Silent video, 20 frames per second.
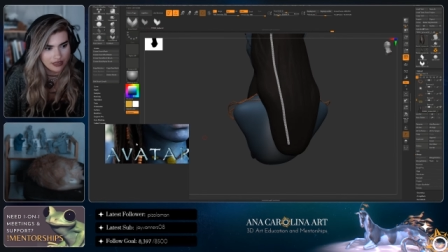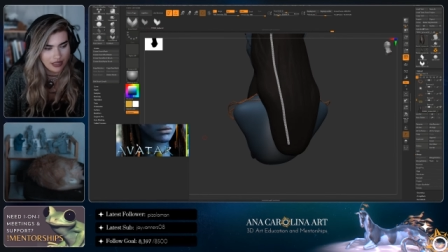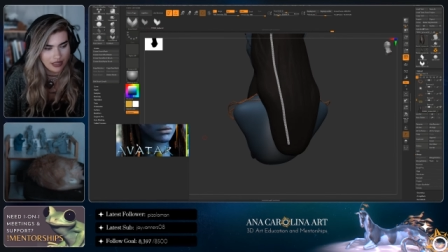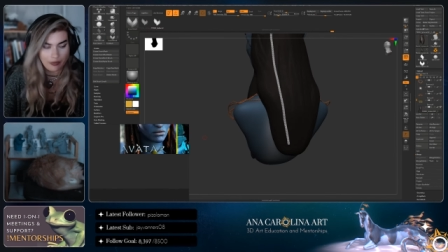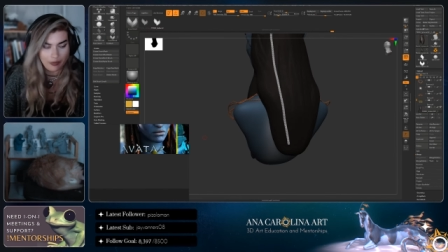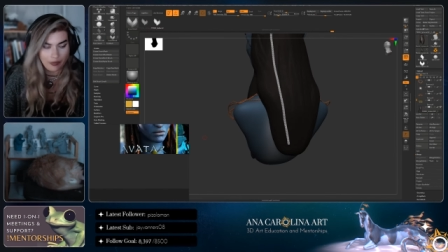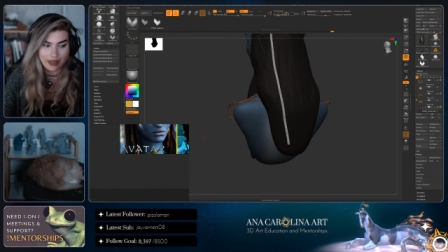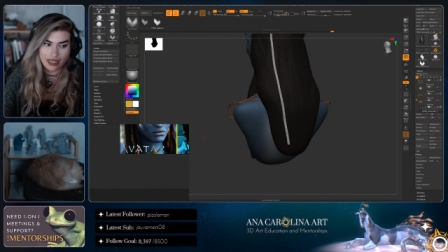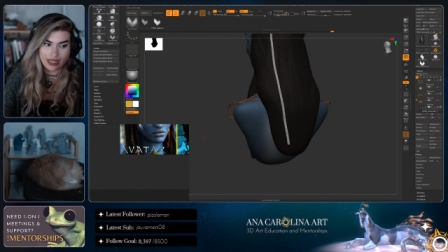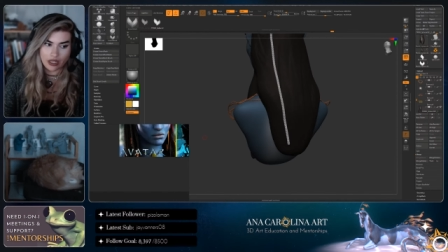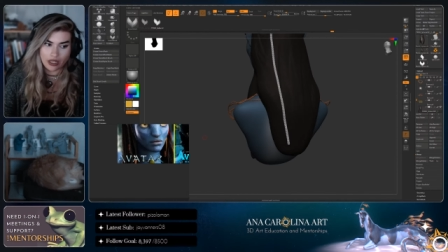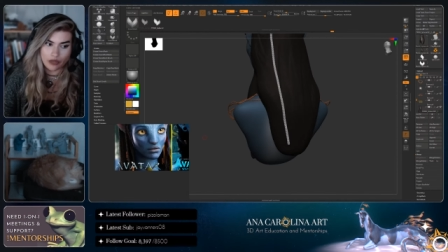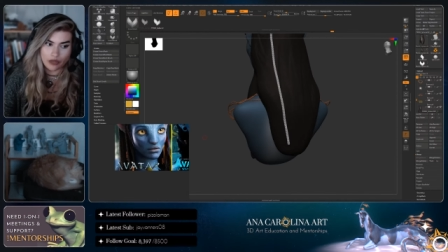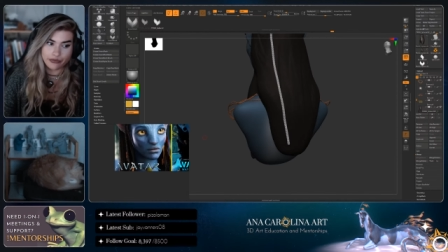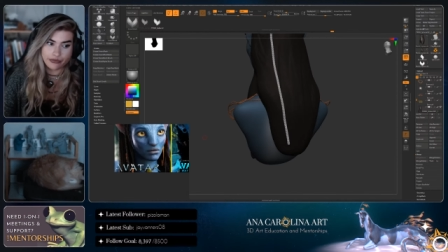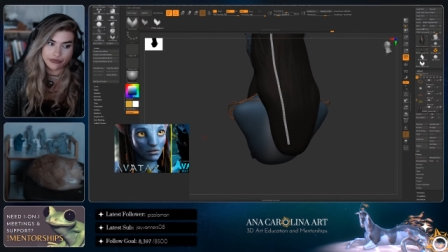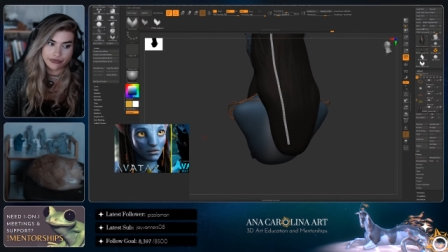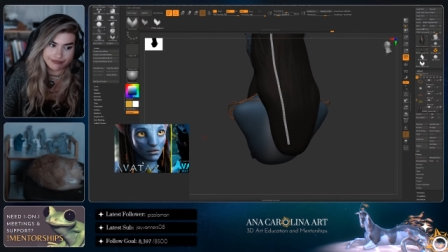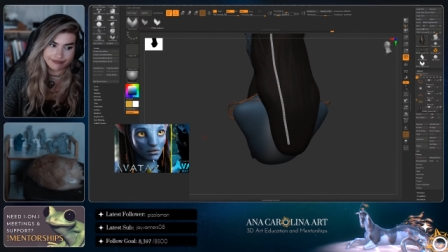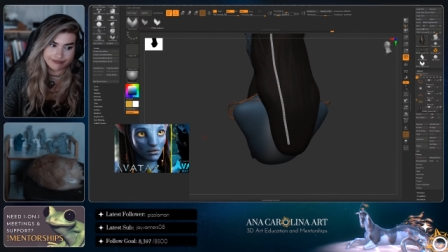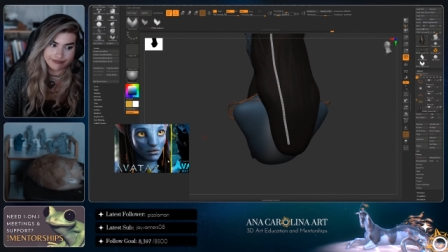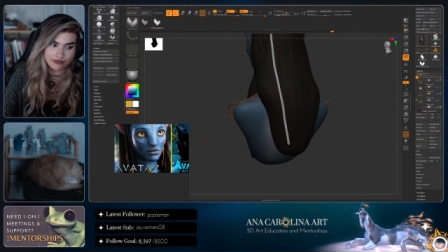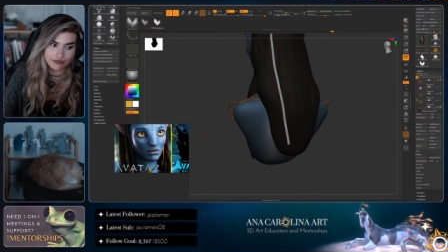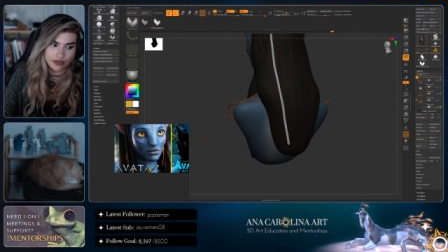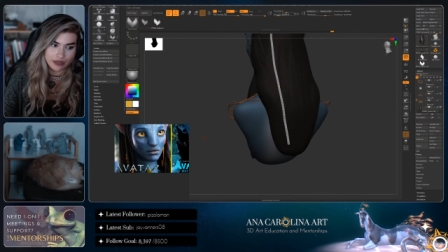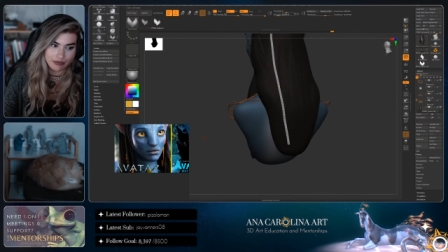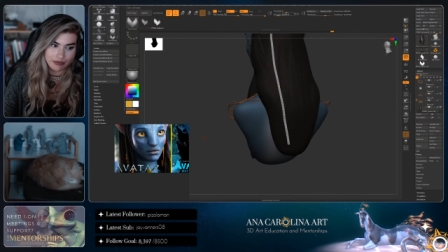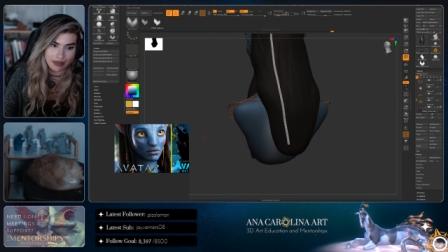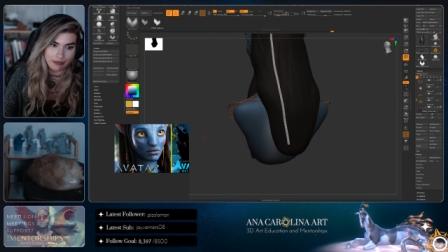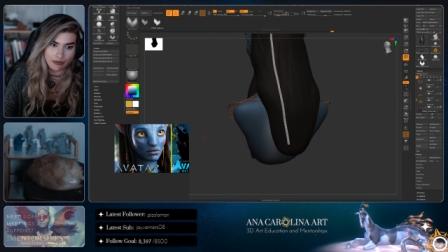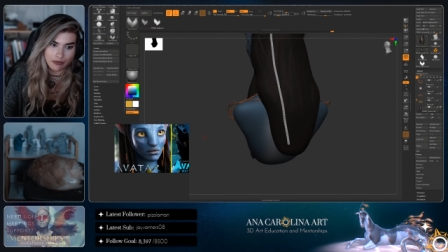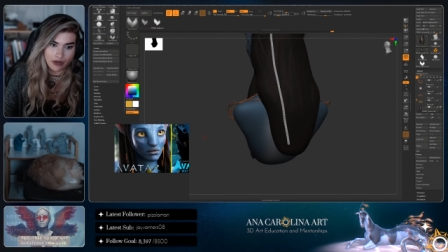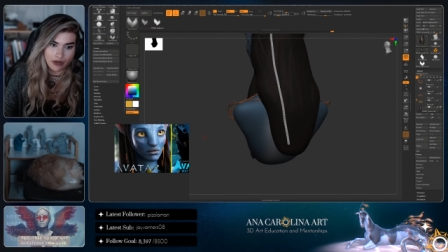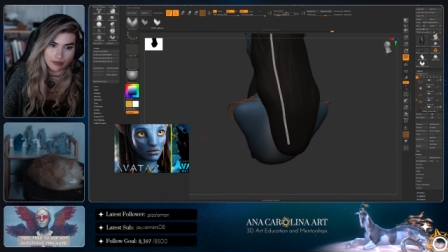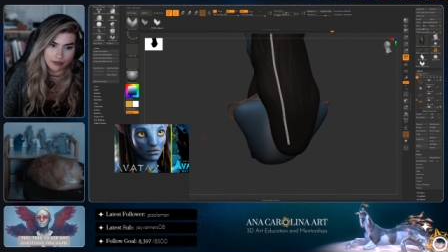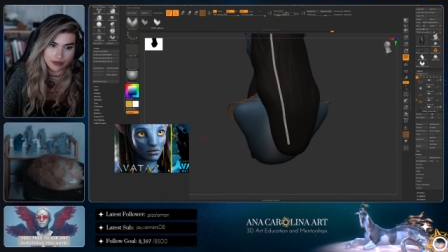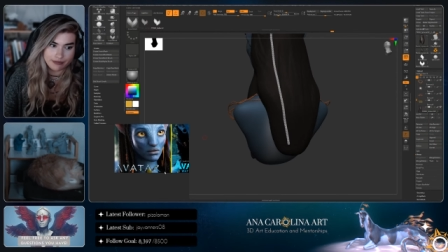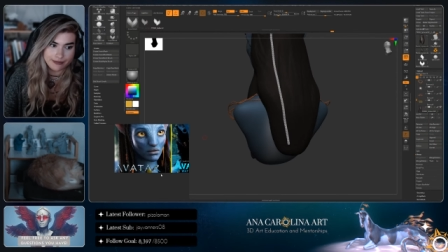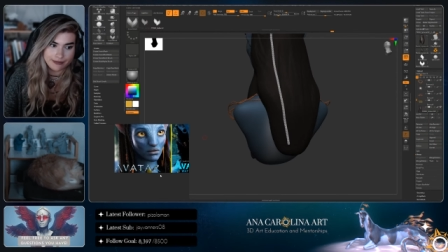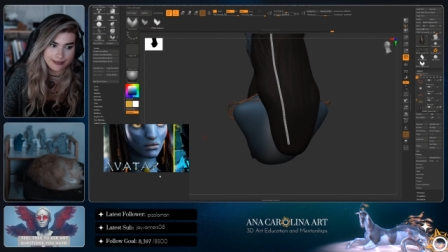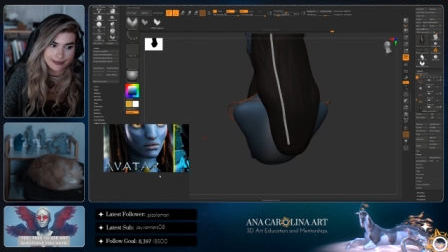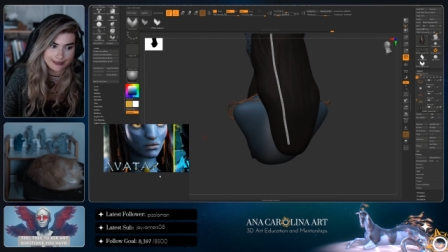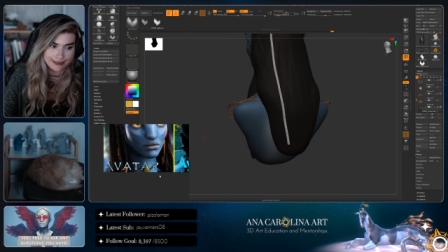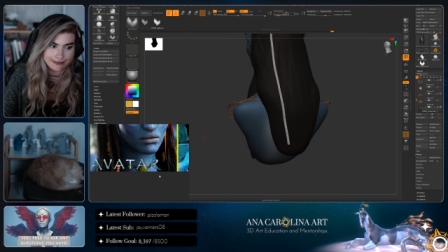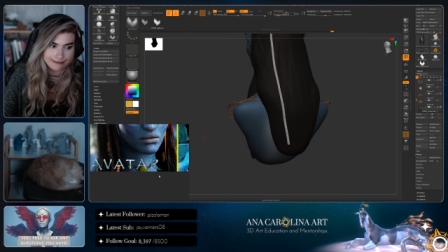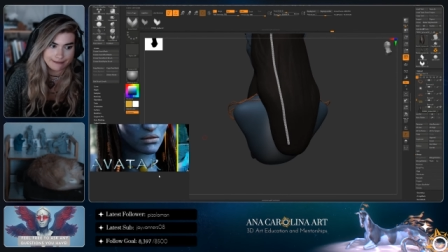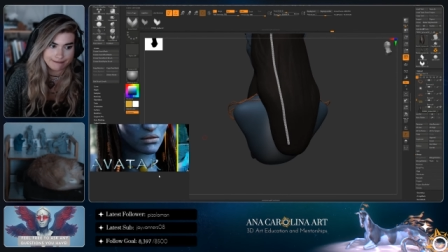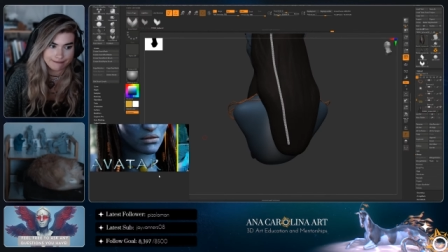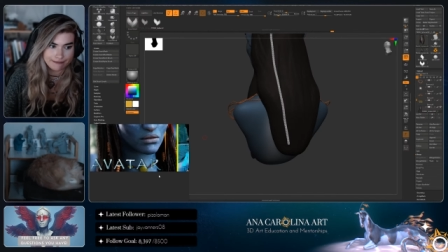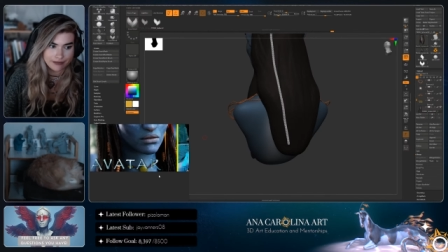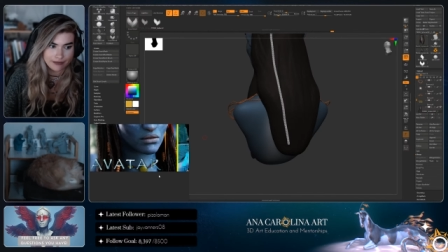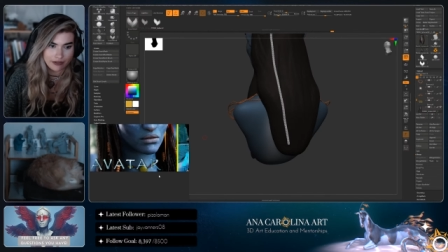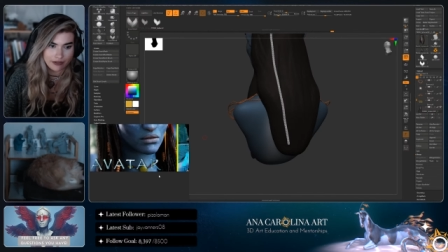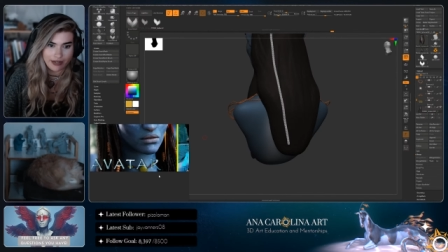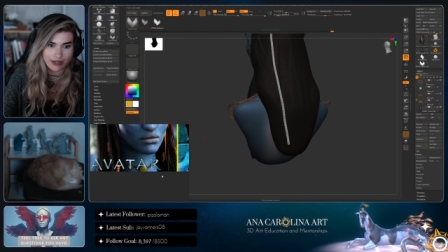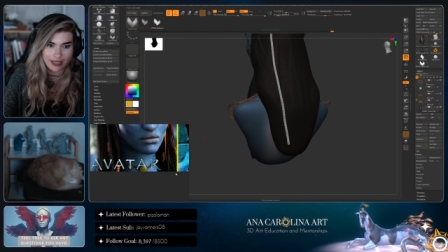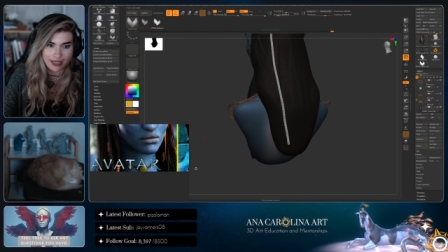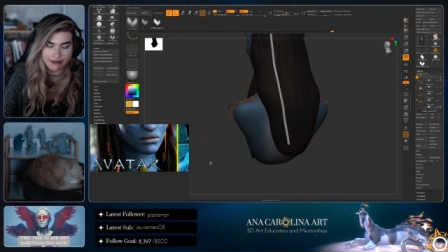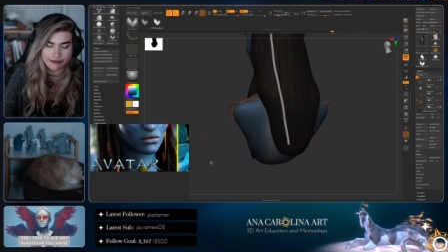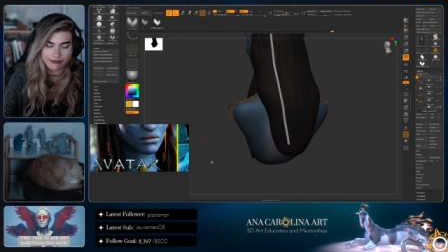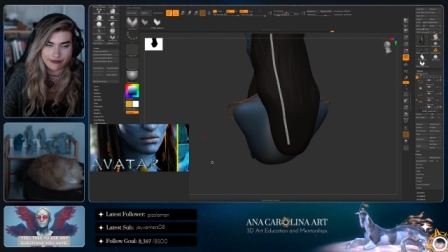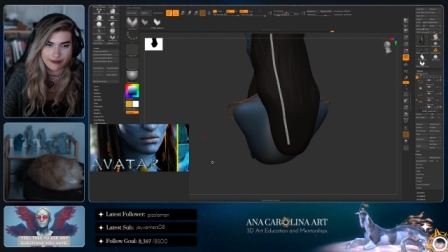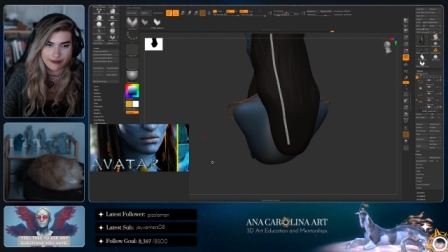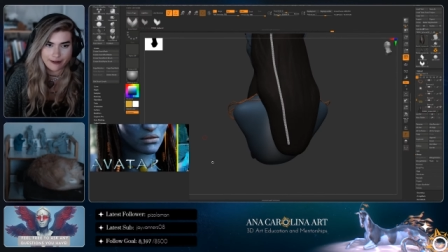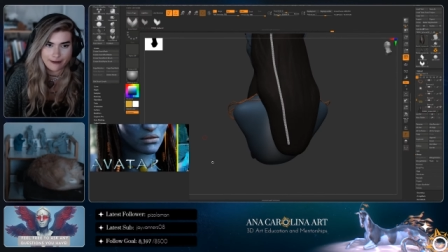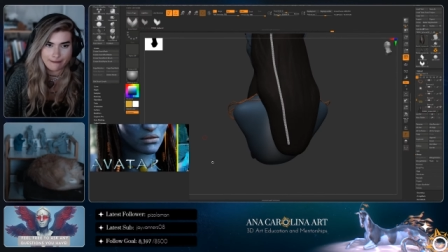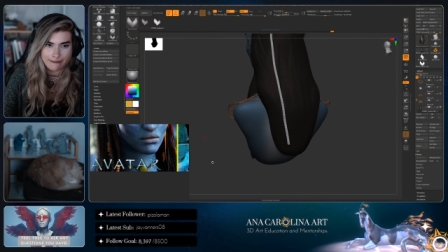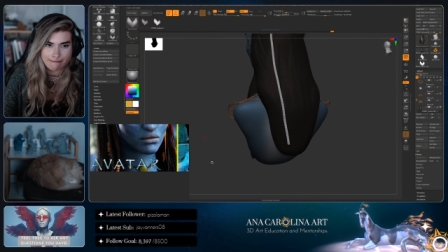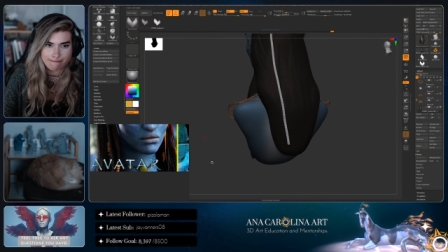That might help with my problems of life.